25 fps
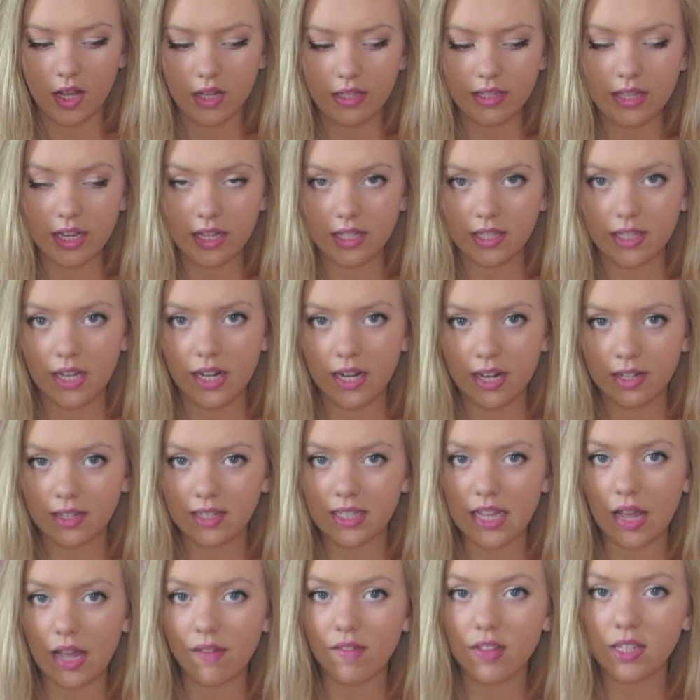16 and
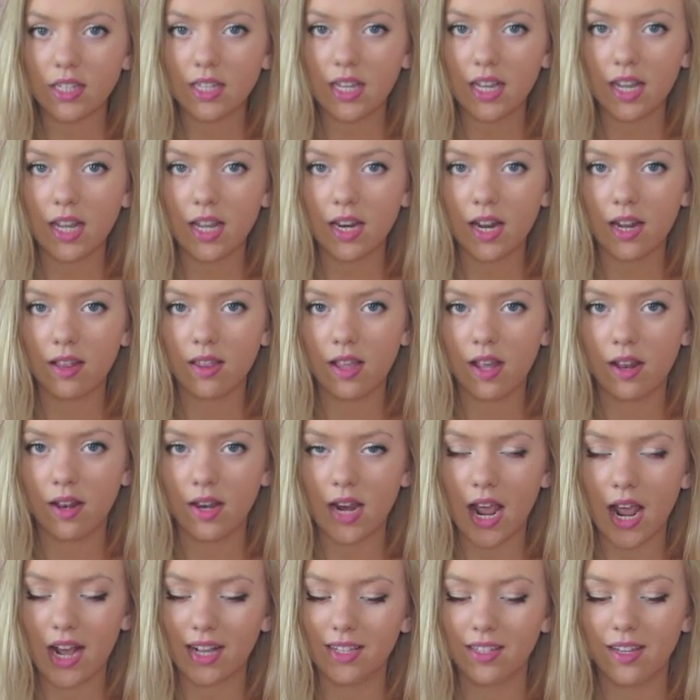17, and then
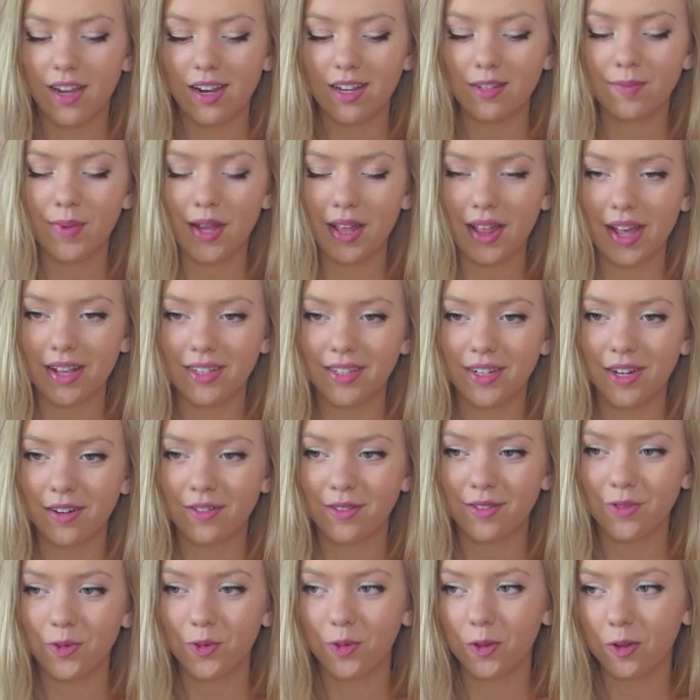next year is my last year of
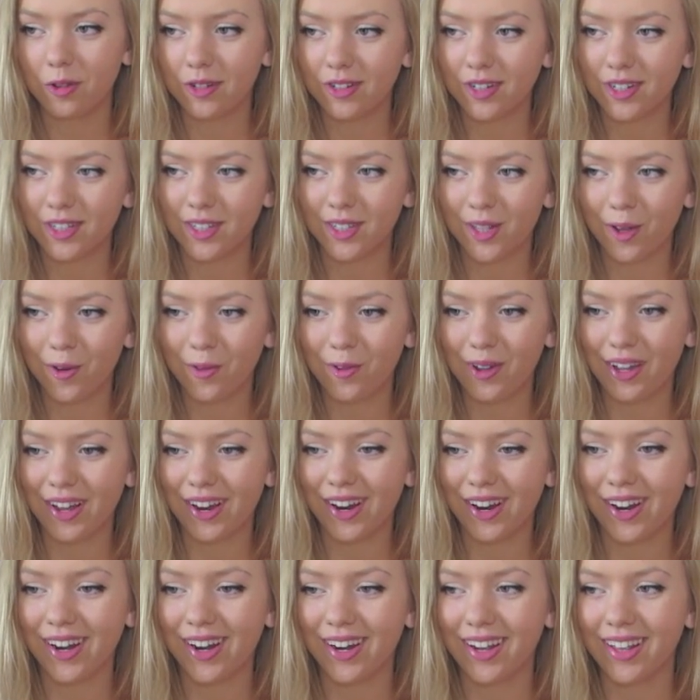school, which is so
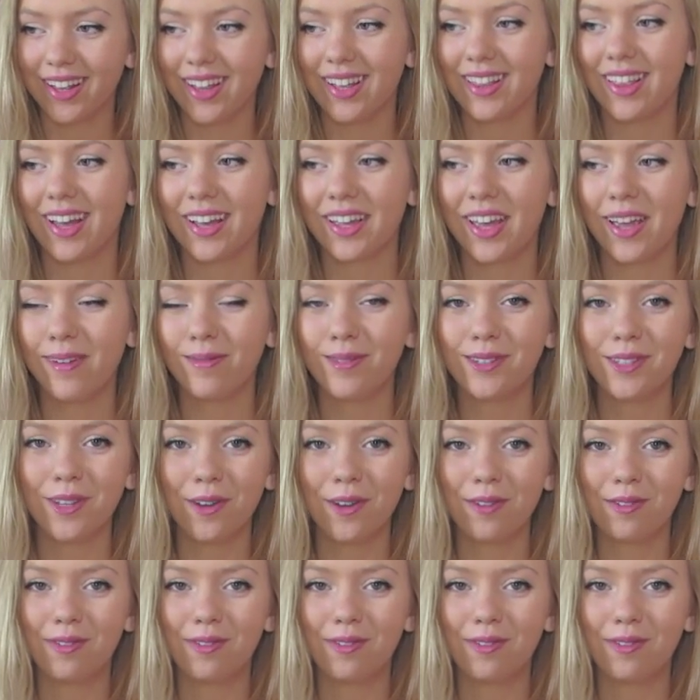weird. Like, that came so